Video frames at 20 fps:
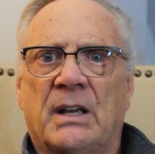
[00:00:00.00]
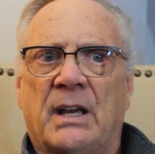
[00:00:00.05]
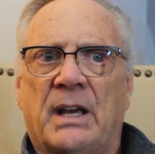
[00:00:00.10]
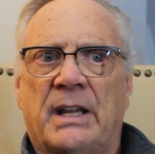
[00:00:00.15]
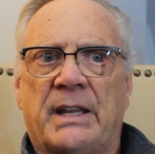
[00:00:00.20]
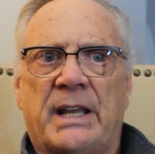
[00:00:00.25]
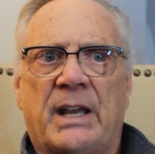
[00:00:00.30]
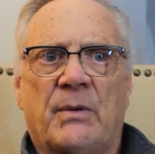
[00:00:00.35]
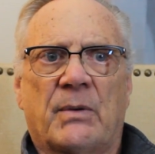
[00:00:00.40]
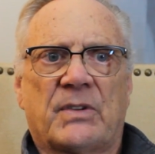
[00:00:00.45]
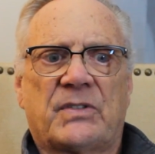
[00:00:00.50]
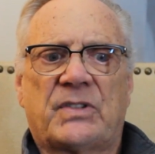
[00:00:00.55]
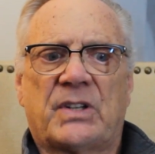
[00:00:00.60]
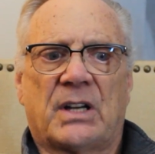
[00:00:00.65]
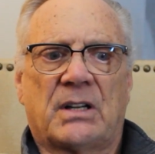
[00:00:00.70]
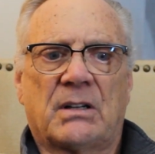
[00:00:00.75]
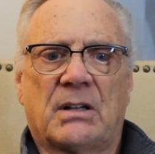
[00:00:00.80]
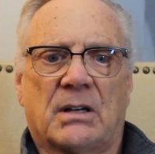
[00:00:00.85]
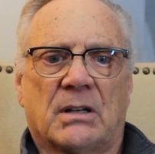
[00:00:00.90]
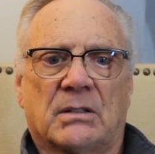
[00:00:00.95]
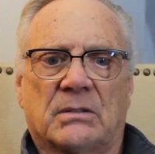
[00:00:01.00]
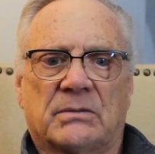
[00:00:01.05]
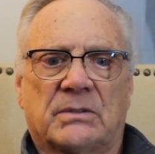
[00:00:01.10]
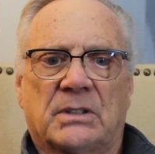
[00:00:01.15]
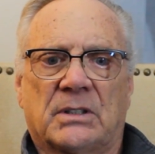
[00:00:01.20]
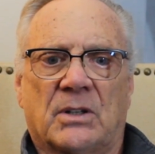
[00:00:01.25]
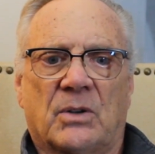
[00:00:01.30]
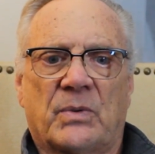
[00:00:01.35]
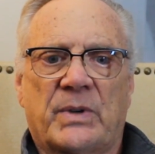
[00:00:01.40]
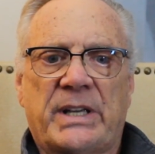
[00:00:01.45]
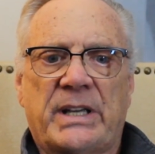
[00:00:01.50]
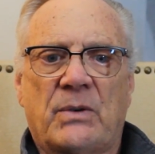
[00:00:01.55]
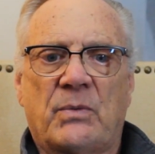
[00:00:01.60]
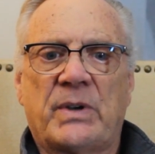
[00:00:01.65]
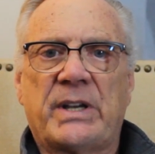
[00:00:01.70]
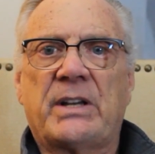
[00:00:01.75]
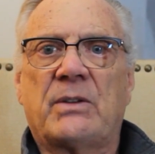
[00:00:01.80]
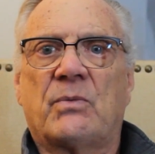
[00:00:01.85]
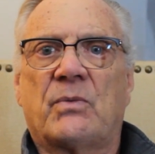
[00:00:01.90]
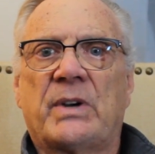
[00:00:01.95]
And they would have said, no,
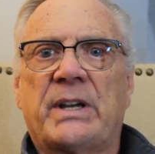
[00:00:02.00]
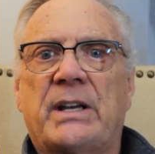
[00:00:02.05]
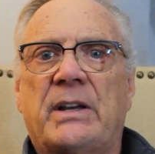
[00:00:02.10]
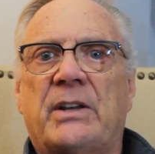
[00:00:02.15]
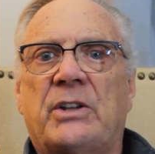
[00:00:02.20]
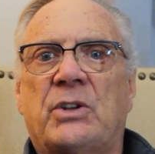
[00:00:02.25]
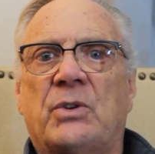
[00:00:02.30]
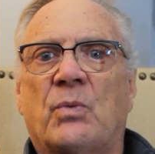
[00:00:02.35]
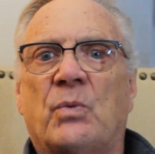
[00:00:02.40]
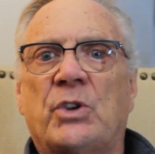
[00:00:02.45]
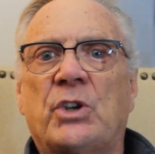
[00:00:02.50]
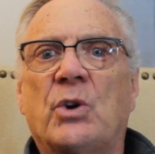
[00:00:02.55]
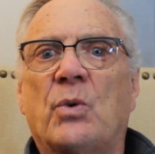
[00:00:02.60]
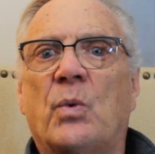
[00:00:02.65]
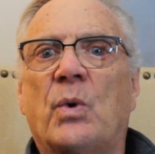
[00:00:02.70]
you